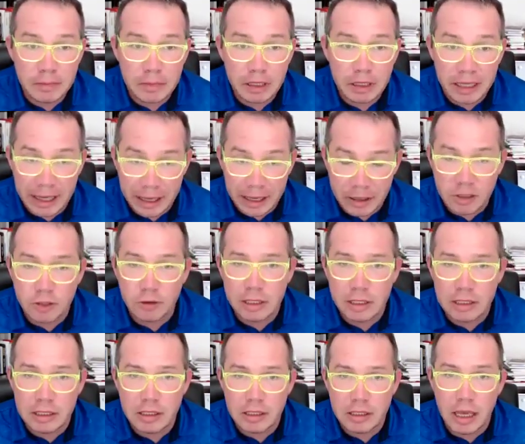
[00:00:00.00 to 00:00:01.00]
The answer
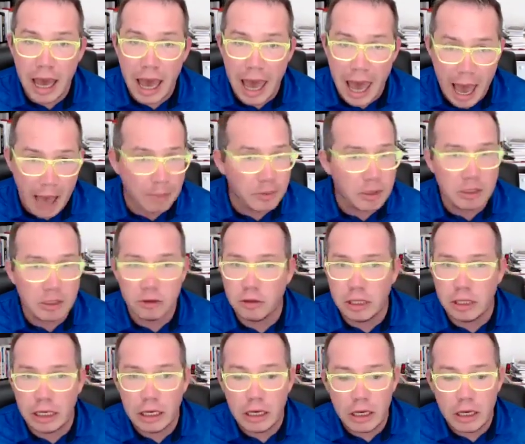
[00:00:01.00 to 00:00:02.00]
is
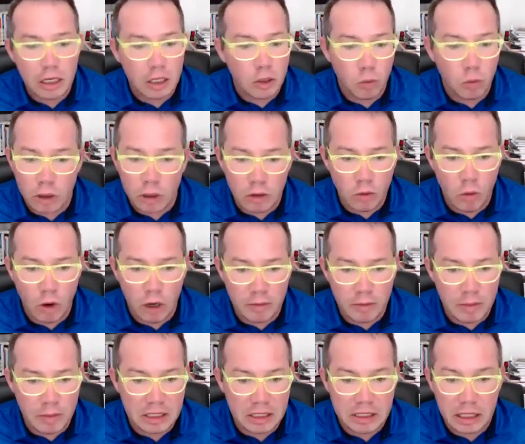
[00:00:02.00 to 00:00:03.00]
absolutely. You wouldn't want to
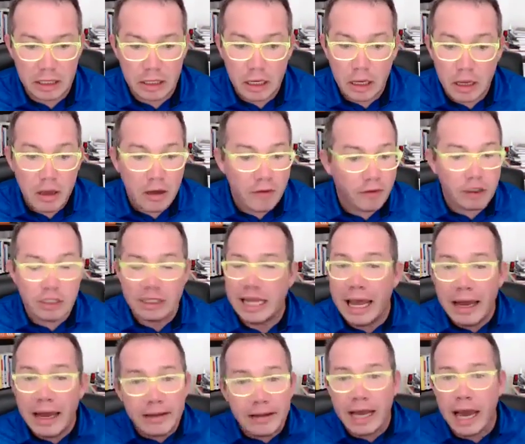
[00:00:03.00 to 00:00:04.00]
miss it. For
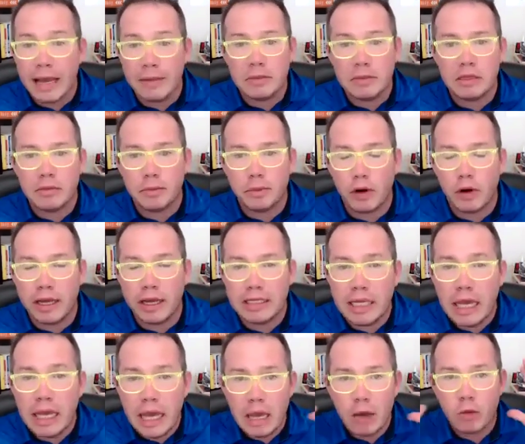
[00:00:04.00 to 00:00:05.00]
10 times the
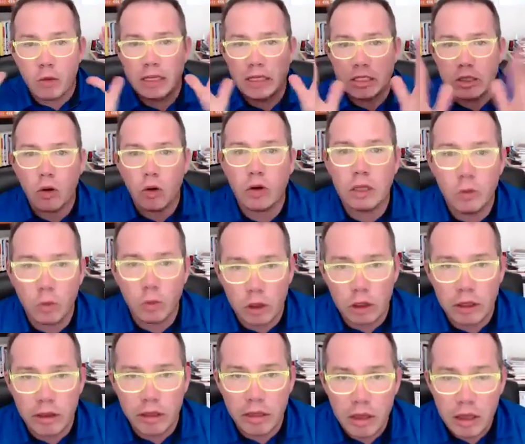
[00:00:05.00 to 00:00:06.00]
price, it would be totally
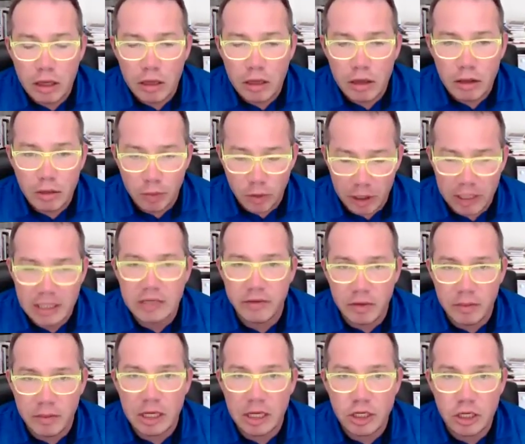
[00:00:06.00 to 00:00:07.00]
worth the price of
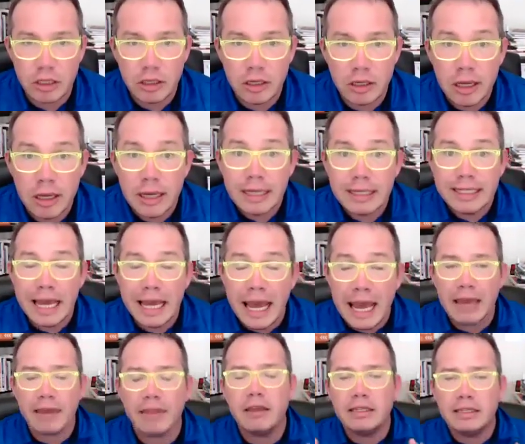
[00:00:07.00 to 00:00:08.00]
admission.
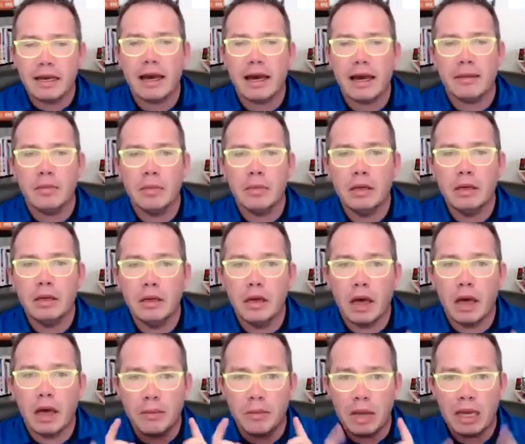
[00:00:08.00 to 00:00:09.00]
Take the time
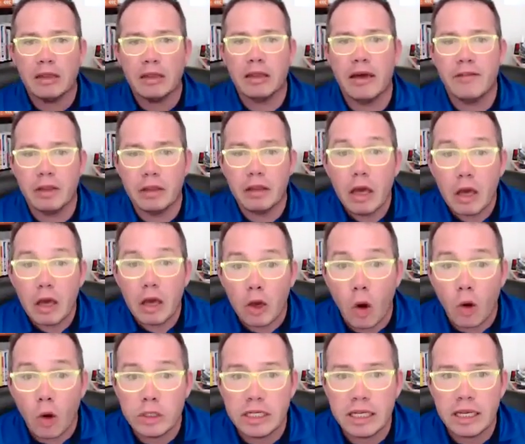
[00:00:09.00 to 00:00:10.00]
on May 11th.
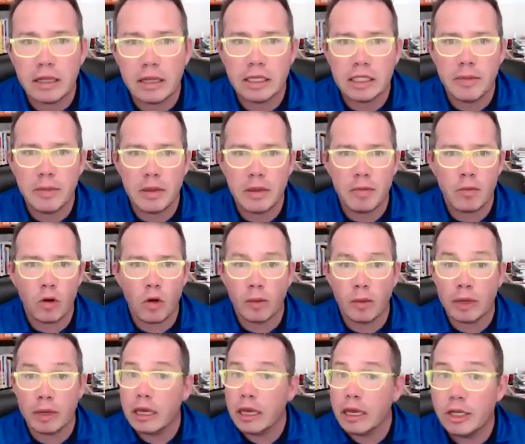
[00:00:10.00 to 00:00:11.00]
Go see Elizabeth
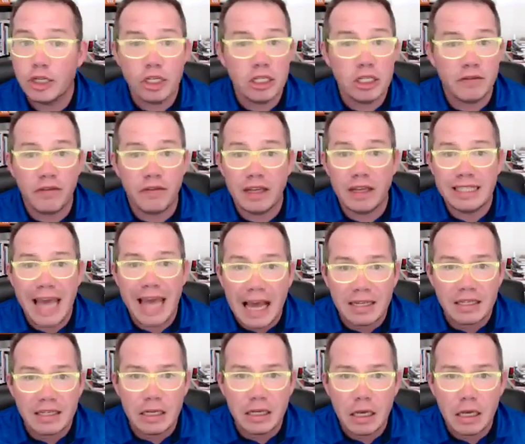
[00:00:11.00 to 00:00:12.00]
McCormick. She's
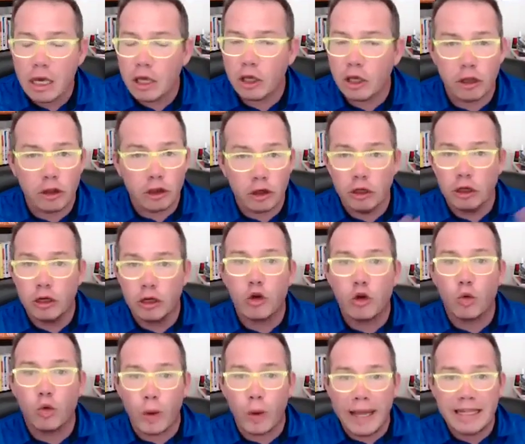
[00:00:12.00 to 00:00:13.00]
fantastic. You'll learn
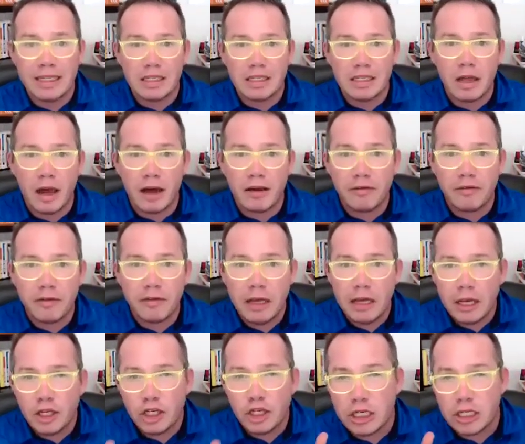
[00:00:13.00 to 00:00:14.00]
great stuff.
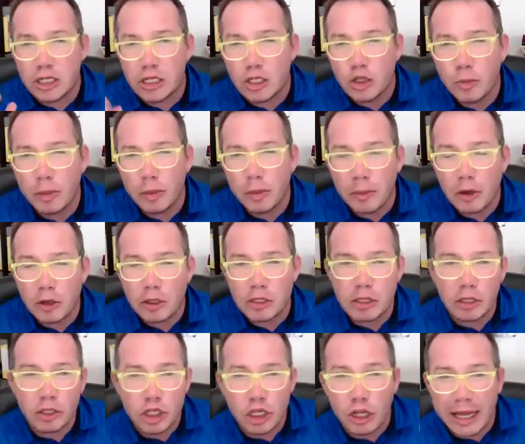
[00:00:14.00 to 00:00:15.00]
She's super
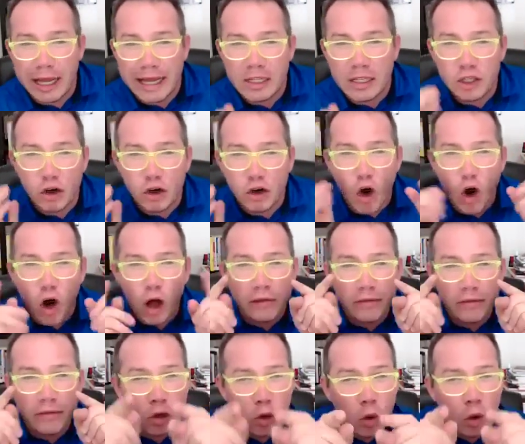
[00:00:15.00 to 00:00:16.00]
personal. She'll answer all
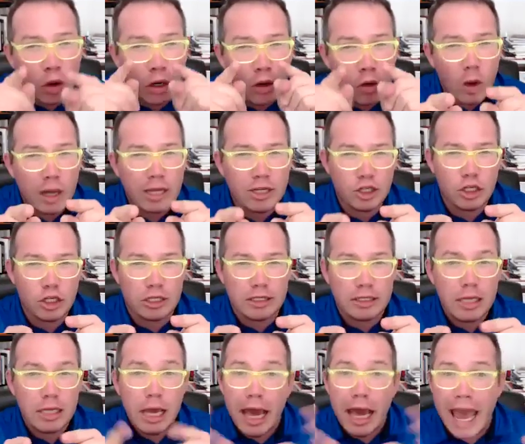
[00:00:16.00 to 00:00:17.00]
of your
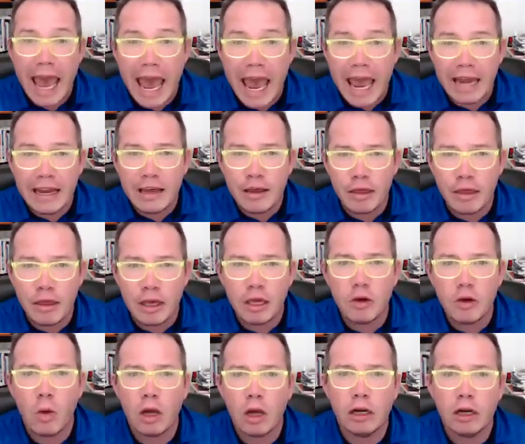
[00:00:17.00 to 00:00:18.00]
questions. Anything
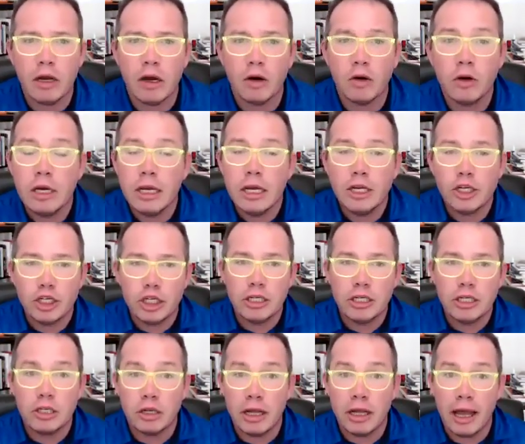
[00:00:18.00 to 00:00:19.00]
you want to know,
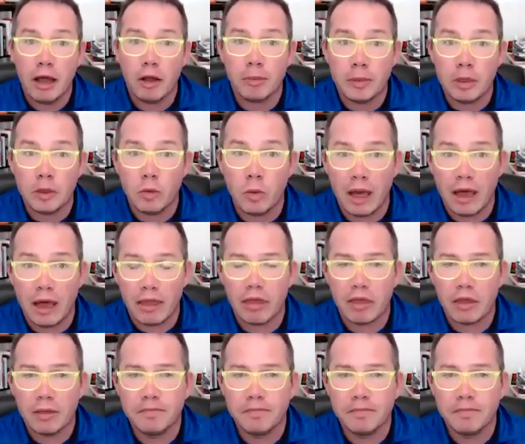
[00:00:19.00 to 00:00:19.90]
she's going to help you with.